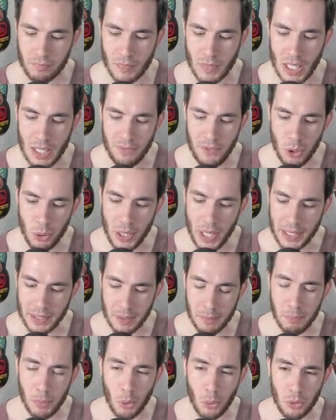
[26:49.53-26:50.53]
If you get
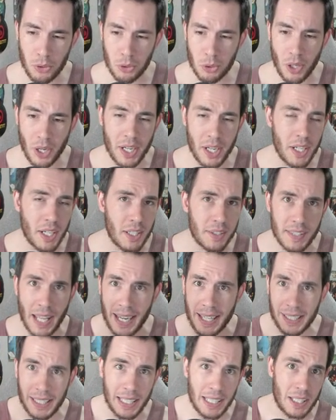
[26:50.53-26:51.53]
them both graded and
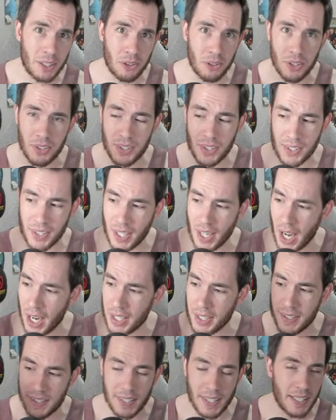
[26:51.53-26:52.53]
that Kid Icarus is a
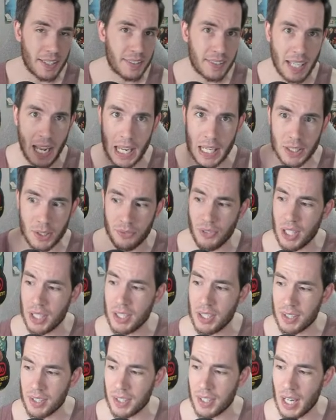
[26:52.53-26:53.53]
9.6,
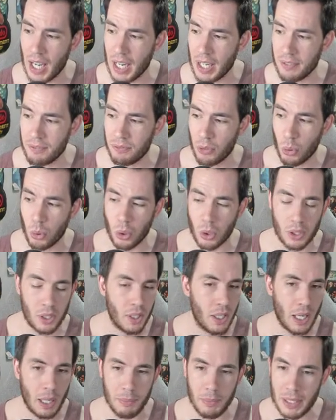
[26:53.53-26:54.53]
is a 9.4,
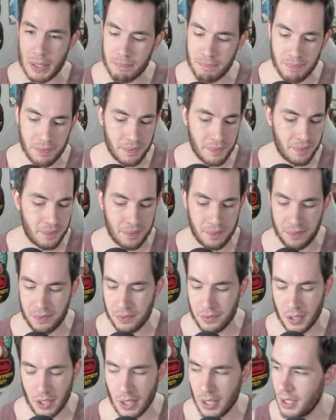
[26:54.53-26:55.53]
I mean, pff,
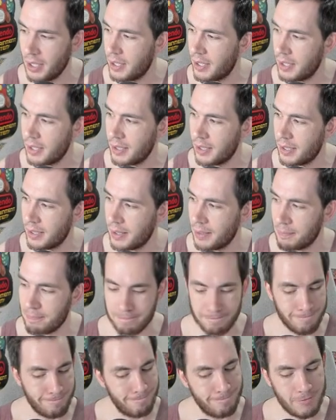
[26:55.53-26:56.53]

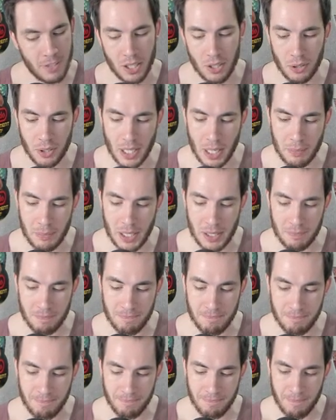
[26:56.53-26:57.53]
you know what I mean?
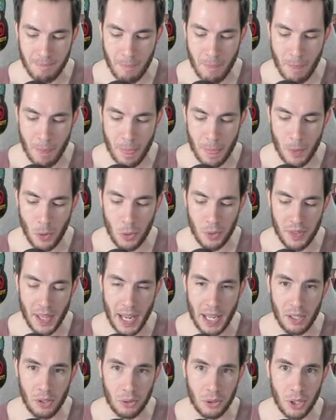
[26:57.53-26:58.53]
Who the
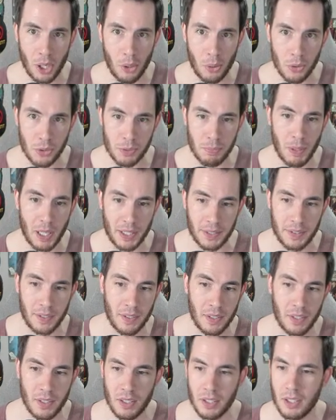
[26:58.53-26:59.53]
hell Next knows, lot. but
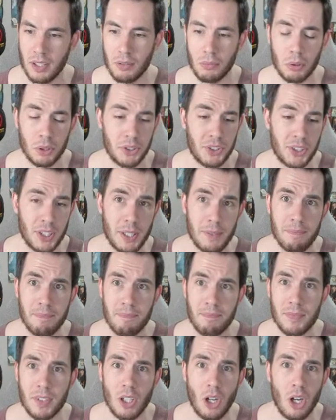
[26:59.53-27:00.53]
we'll see.
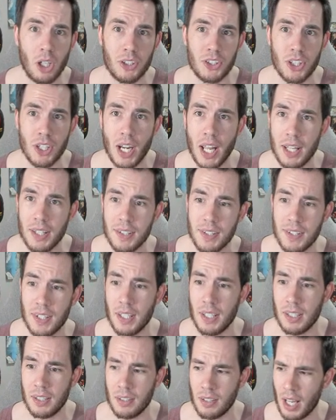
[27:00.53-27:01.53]
The auction ends
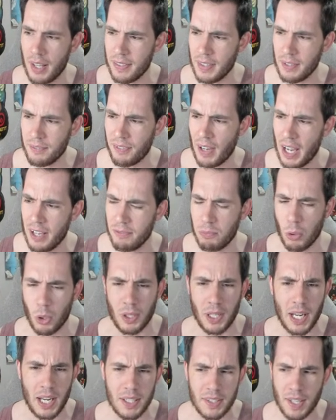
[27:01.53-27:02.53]
in, I think, five more
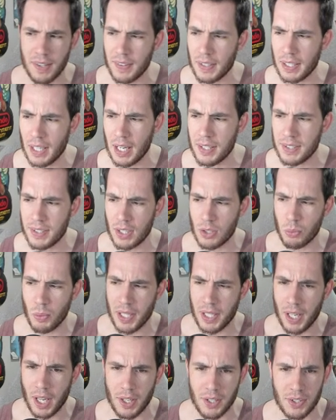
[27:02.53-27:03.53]
days. I think it ends this
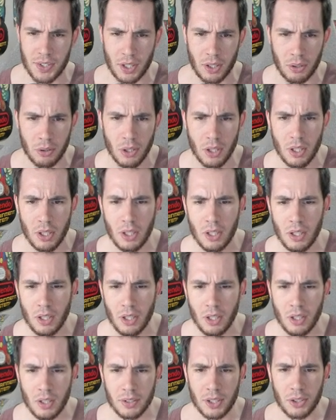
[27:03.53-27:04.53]
weekend, so
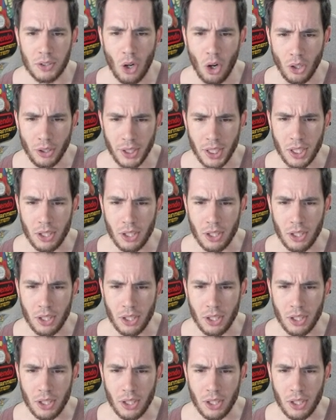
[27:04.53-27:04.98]
the Donkey